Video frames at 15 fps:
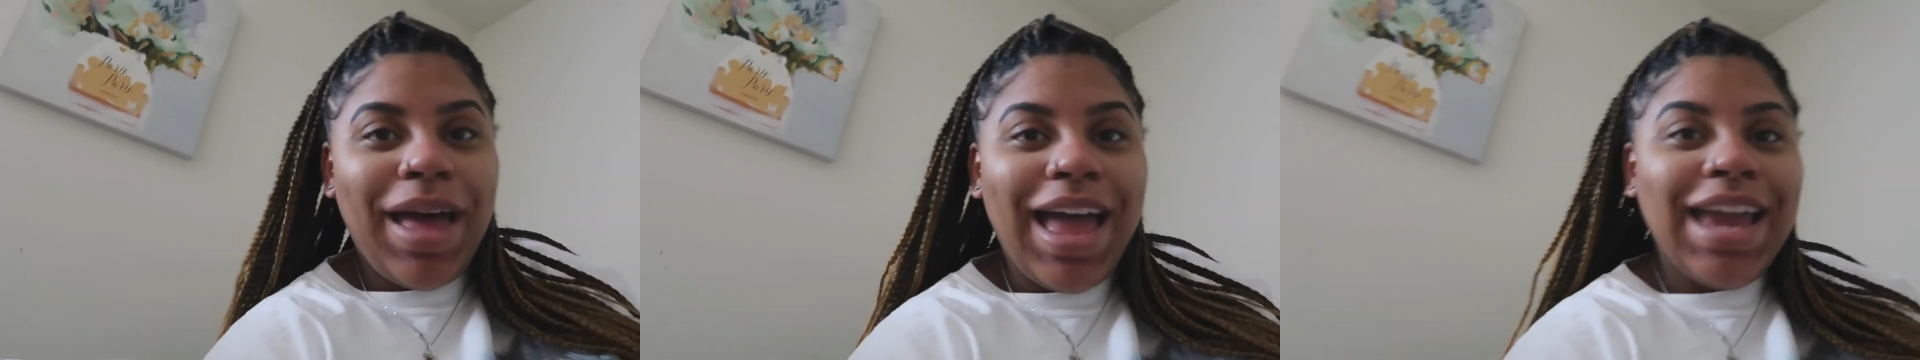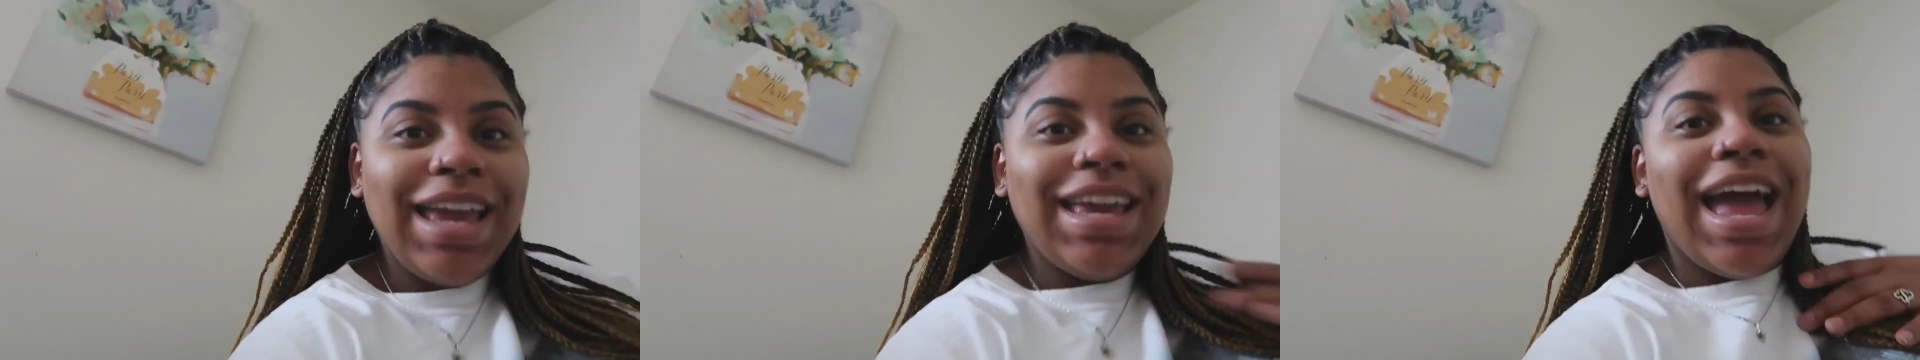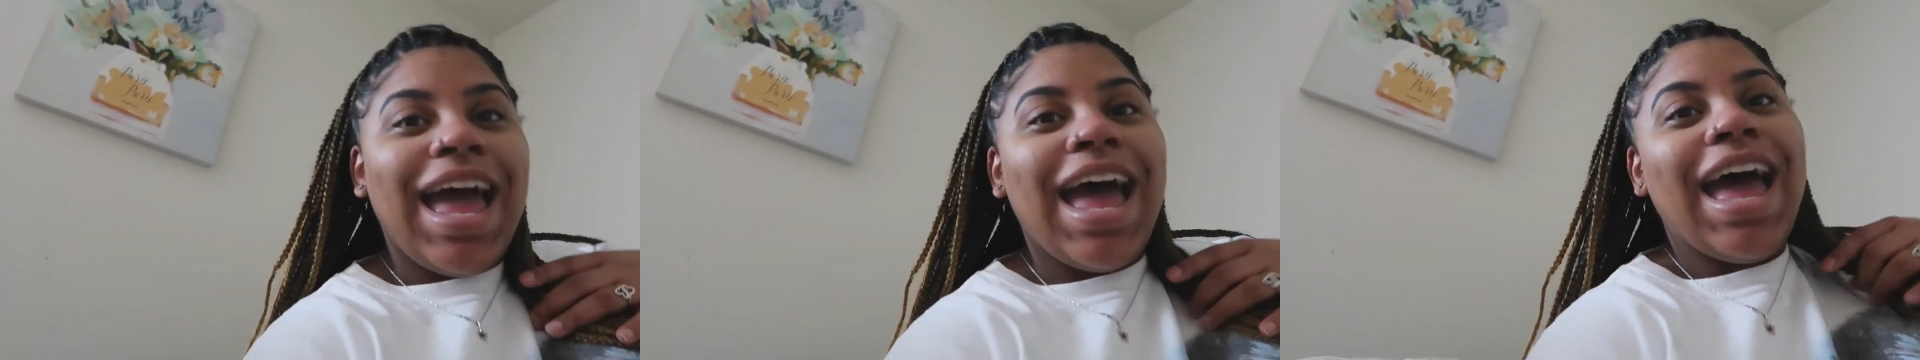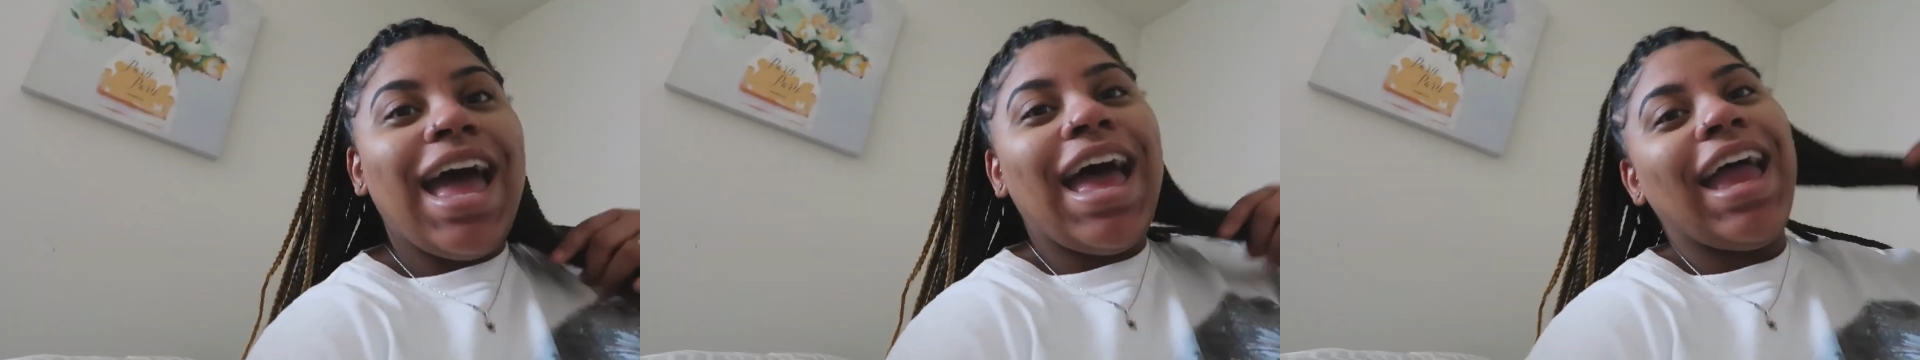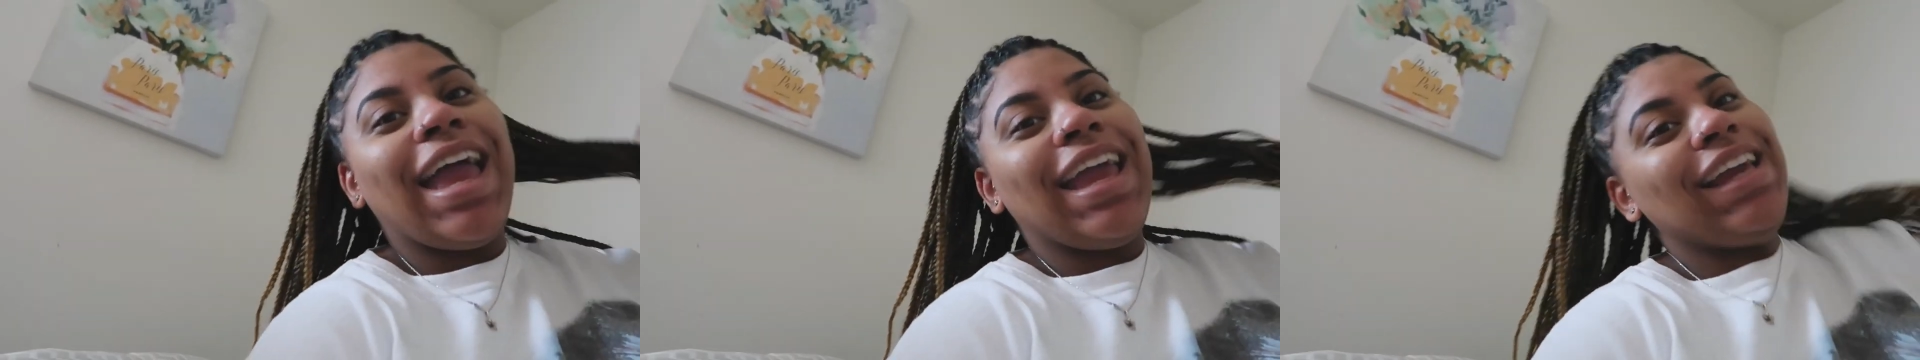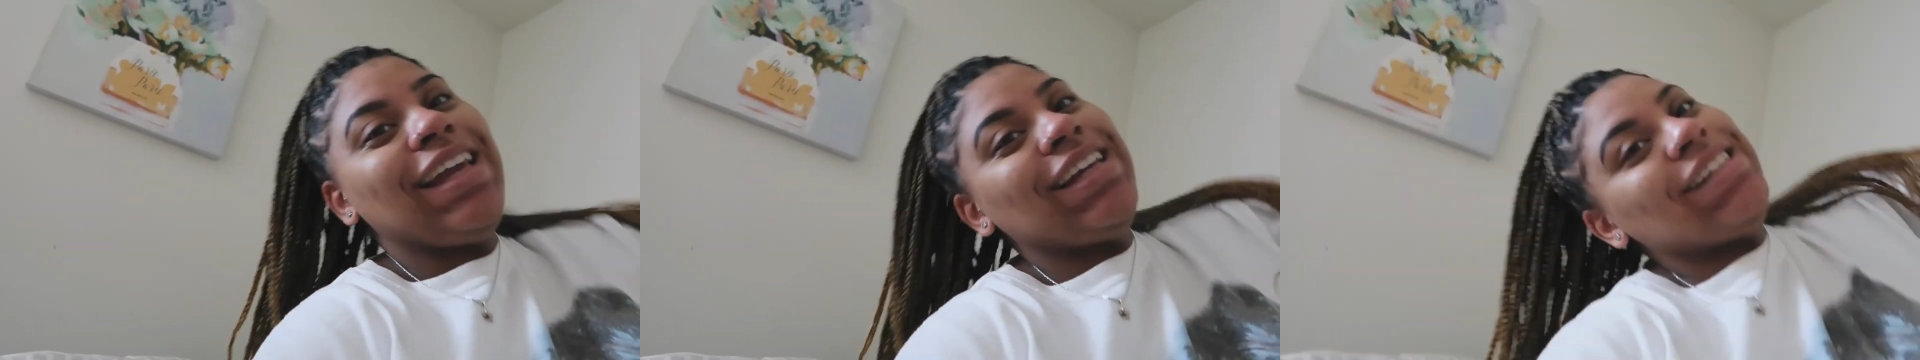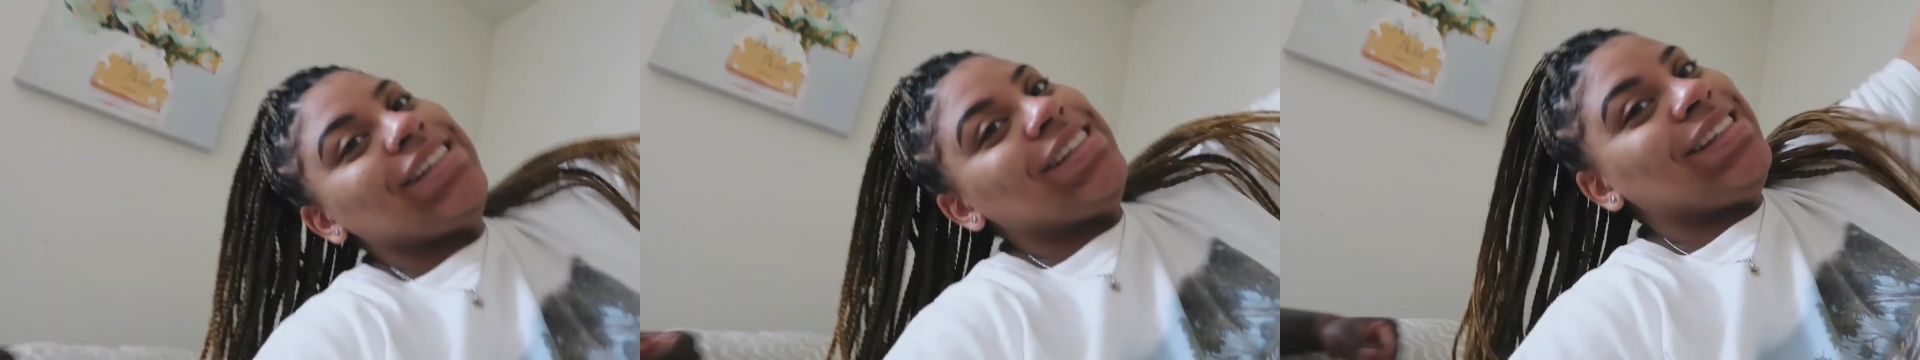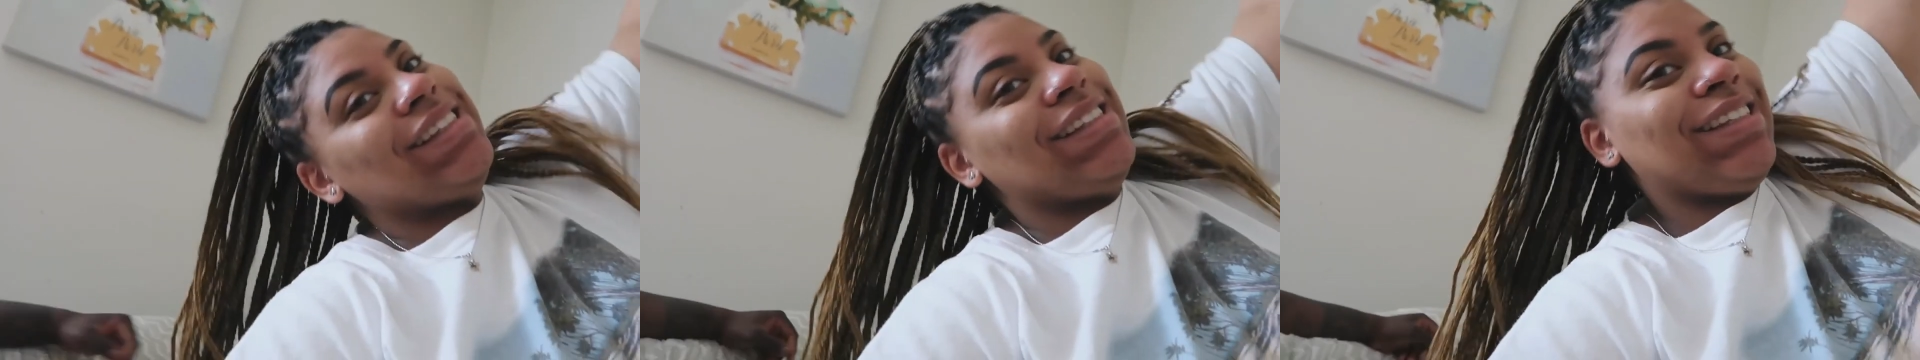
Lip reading: bye, guys.